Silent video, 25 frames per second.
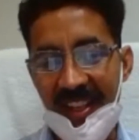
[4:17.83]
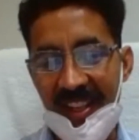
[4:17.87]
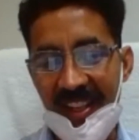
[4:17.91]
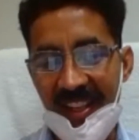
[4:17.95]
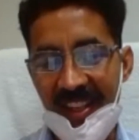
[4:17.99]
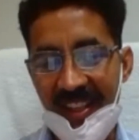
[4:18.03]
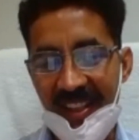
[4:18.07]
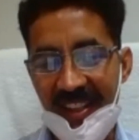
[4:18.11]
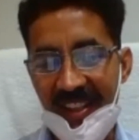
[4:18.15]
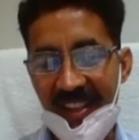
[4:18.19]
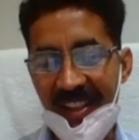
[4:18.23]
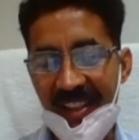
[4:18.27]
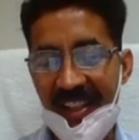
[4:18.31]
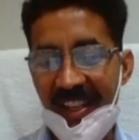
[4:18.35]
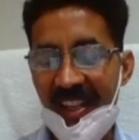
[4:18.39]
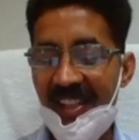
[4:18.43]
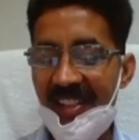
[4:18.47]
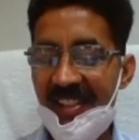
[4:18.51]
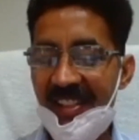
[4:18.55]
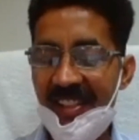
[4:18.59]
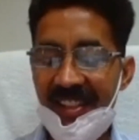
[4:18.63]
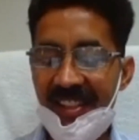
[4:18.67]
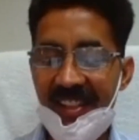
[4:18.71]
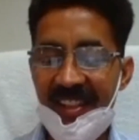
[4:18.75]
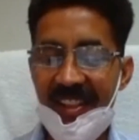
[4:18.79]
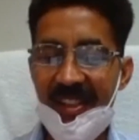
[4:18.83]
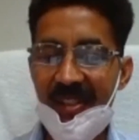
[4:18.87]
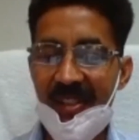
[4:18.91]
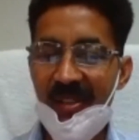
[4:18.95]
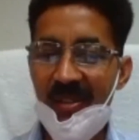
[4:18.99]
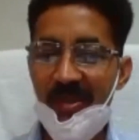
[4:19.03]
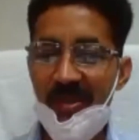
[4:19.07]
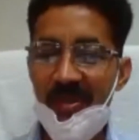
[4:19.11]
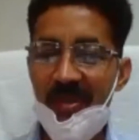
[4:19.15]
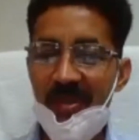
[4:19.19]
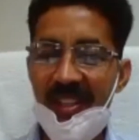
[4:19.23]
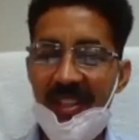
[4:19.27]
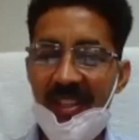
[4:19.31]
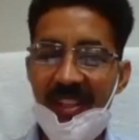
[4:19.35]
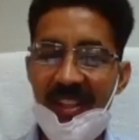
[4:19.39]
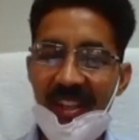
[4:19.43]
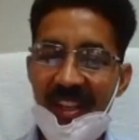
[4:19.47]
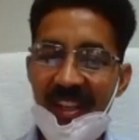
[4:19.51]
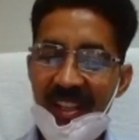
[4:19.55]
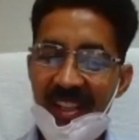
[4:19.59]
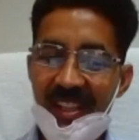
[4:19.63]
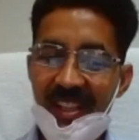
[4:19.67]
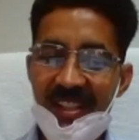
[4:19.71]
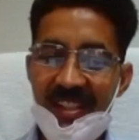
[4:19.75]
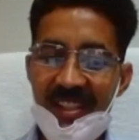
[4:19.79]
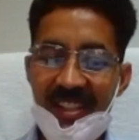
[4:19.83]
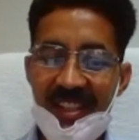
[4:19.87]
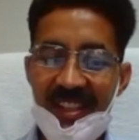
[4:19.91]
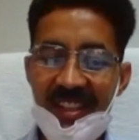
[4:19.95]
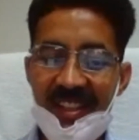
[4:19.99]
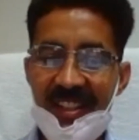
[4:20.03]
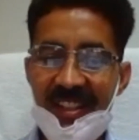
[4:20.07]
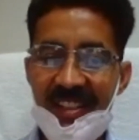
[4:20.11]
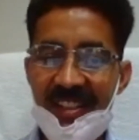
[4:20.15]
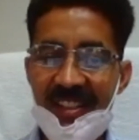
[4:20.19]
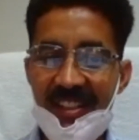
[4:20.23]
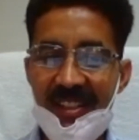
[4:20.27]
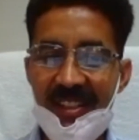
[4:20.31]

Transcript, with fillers: And yes, you know, I can see that